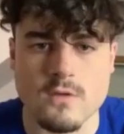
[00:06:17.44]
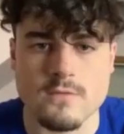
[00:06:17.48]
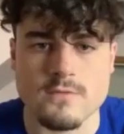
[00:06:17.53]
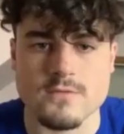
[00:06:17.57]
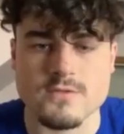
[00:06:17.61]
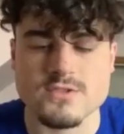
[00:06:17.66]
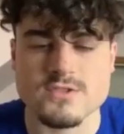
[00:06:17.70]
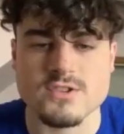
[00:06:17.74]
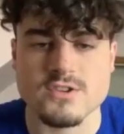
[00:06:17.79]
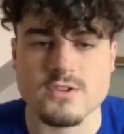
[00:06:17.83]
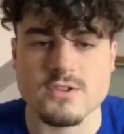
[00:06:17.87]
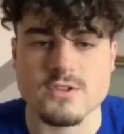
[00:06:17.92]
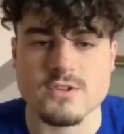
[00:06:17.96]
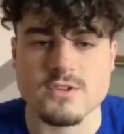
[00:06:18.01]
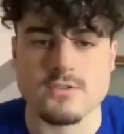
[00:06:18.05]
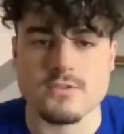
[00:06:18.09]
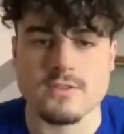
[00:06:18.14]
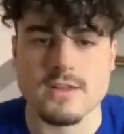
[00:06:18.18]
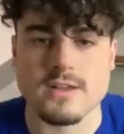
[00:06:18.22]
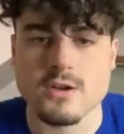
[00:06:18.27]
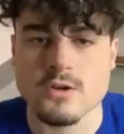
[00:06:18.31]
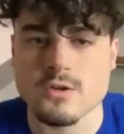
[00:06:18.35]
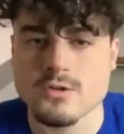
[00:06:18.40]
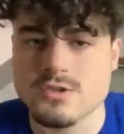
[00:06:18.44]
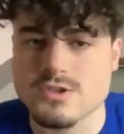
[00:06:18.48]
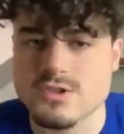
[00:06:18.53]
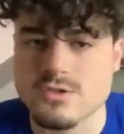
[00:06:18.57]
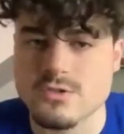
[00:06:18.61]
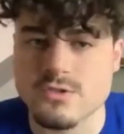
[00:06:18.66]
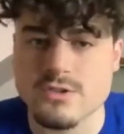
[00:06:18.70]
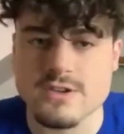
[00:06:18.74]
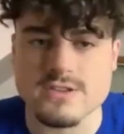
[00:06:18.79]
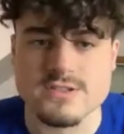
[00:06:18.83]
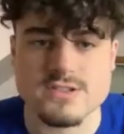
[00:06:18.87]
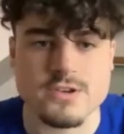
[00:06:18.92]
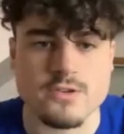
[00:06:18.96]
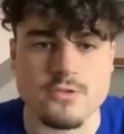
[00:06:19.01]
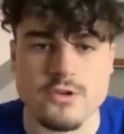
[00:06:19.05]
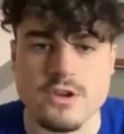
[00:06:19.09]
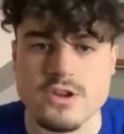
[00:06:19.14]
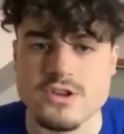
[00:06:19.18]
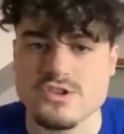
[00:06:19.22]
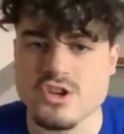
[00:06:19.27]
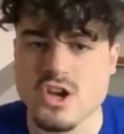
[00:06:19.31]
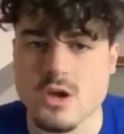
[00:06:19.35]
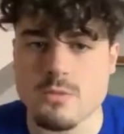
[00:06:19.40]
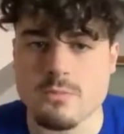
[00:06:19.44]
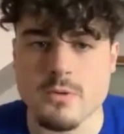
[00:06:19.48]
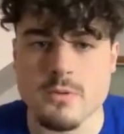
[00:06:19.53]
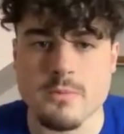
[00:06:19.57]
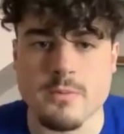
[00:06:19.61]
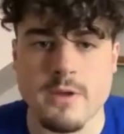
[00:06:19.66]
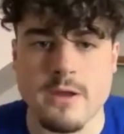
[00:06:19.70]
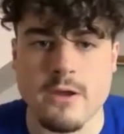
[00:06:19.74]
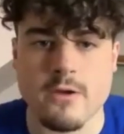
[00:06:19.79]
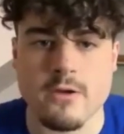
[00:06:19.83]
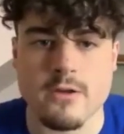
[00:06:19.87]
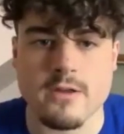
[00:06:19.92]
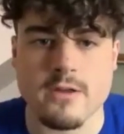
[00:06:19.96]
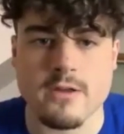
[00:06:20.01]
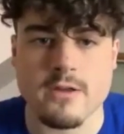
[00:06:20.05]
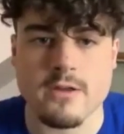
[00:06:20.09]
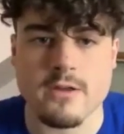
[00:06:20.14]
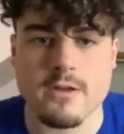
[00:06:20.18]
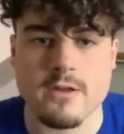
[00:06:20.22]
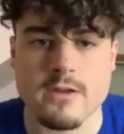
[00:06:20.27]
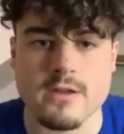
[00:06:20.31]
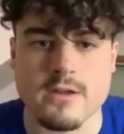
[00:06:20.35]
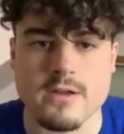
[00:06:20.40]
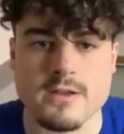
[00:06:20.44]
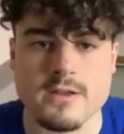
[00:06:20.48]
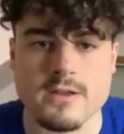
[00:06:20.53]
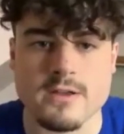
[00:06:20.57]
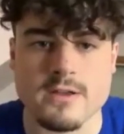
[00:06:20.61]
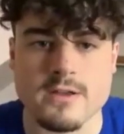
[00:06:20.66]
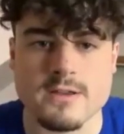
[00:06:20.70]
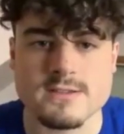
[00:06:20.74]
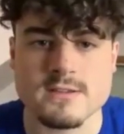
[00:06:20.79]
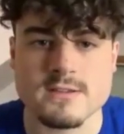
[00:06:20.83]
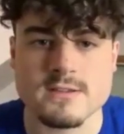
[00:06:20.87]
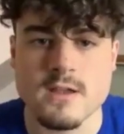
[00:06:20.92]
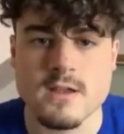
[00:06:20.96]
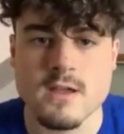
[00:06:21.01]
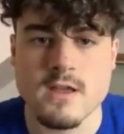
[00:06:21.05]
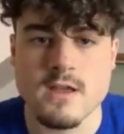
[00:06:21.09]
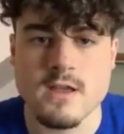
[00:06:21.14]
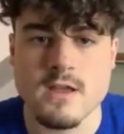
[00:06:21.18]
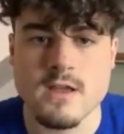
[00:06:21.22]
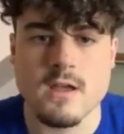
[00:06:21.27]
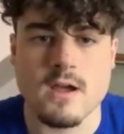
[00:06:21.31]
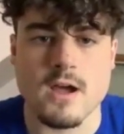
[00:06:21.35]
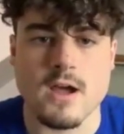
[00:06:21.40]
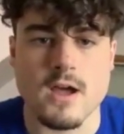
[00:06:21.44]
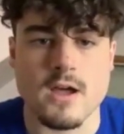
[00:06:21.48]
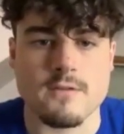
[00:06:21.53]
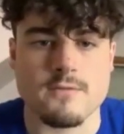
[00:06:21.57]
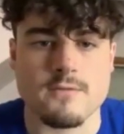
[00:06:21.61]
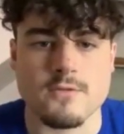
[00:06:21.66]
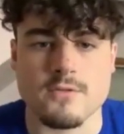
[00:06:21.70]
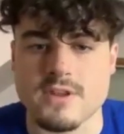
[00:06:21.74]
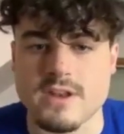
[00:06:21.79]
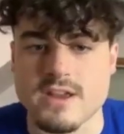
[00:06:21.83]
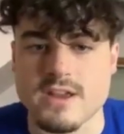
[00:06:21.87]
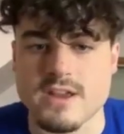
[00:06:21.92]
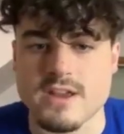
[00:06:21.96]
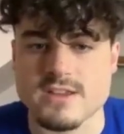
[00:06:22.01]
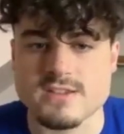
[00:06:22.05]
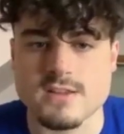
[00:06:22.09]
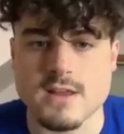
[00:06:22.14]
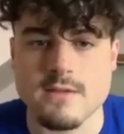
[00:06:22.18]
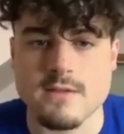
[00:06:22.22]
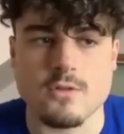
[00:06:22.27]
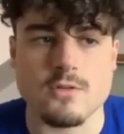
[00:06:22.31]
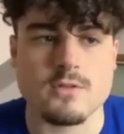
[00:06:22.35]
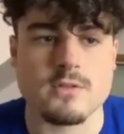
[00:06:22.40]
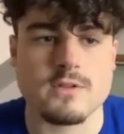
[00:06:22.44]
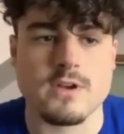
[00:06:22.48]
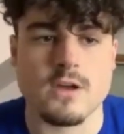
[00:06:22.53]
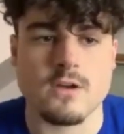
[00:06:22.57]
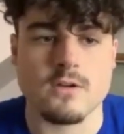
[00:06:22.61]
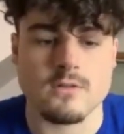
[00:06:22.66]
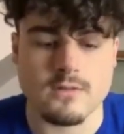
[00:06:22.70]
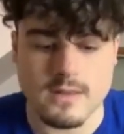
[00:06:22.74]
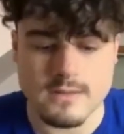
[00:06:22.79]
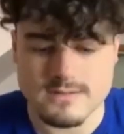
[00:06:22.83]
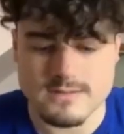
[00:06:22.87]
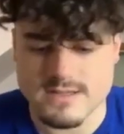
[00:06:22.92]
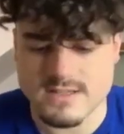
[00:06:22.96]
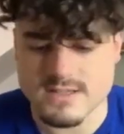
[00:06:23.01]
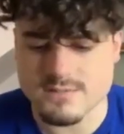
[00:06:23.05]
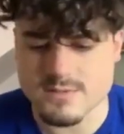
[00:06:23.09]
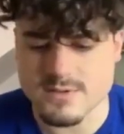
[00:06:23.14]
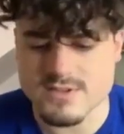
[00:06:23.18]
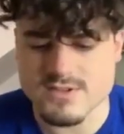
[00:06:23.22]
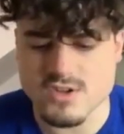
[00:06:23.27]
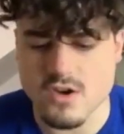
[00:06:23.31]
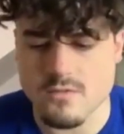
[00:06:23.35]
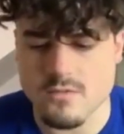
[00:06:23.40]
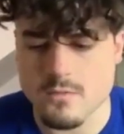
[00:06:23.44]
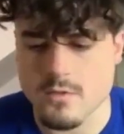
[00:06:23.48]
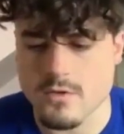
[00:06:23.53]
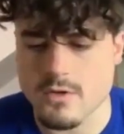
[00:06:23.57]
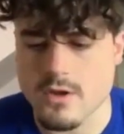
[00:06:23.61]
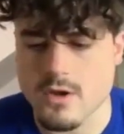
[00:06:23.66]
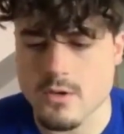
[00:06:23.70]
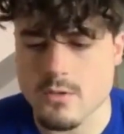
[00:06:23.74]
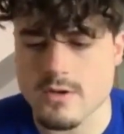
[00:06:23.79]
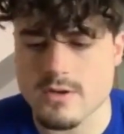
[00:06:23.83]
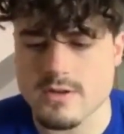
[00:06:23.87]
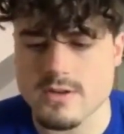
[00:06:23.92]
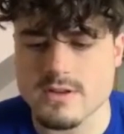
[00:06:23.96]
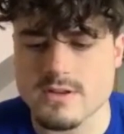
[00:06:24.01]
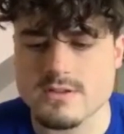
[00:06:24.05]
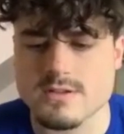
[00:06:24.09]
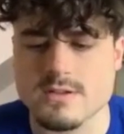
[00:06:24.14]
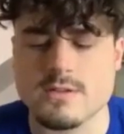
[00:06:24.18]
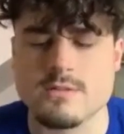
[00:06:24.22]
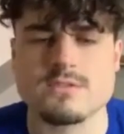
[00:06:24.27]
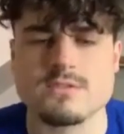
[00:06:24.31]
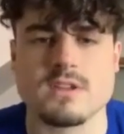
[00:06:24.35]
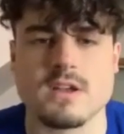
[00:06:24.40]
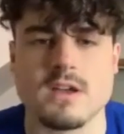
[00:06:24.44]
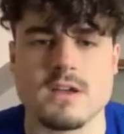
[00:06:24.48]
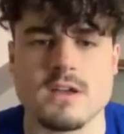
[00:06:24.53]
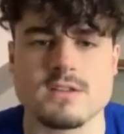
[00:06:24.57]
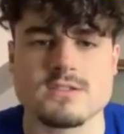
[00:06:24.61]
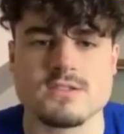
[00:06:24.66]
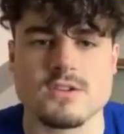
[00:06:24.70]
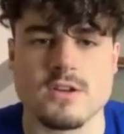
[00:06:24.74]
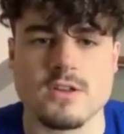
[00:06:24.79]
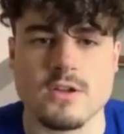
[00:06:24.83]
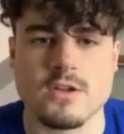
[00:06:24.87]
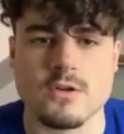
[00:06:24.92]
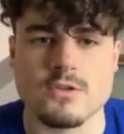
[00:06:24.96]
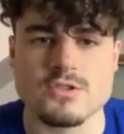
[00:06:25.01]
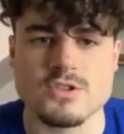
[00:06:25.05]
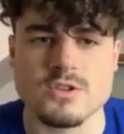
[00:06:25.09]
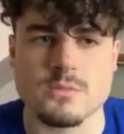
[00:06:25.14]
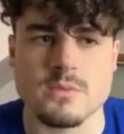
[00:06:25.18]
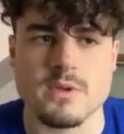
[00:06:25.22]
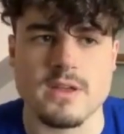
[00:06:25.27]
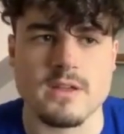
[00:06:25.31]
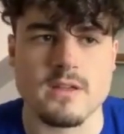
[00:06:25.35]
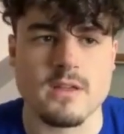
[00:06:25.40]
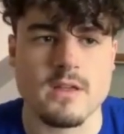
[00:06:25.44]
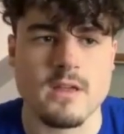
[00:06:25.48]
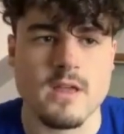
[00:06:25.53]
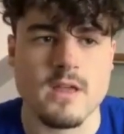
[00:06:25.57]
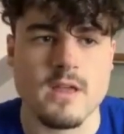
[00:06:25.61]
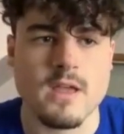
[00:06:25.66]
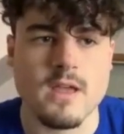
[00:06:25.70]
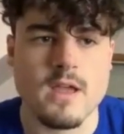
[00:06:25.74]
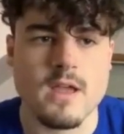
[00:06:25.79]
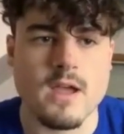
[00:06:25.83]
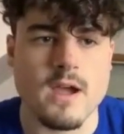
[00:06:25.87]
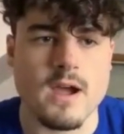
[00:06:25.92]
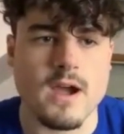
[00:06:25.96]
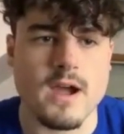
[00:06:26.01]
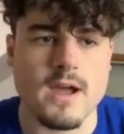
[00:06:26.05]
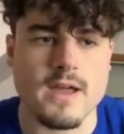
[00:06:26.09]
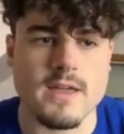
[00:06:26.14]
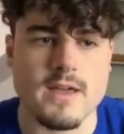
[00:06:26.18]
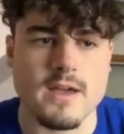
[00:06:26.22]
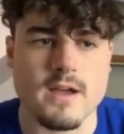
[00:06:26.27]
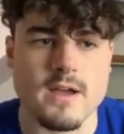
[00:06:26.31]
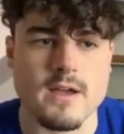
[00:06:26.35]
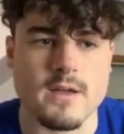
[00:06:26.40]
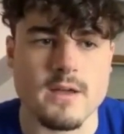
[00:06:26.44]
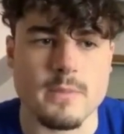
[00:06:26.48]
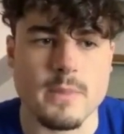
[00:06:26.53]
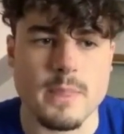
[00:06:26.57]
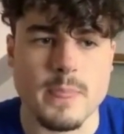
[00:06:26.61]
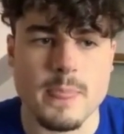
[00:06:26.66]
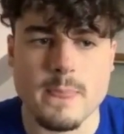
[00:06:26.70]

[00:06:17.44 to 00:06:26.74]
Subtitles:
for sure. Like Coach Drury does a great job preparing it for the next level. You know, since my sophomore year when he started coaching me, buried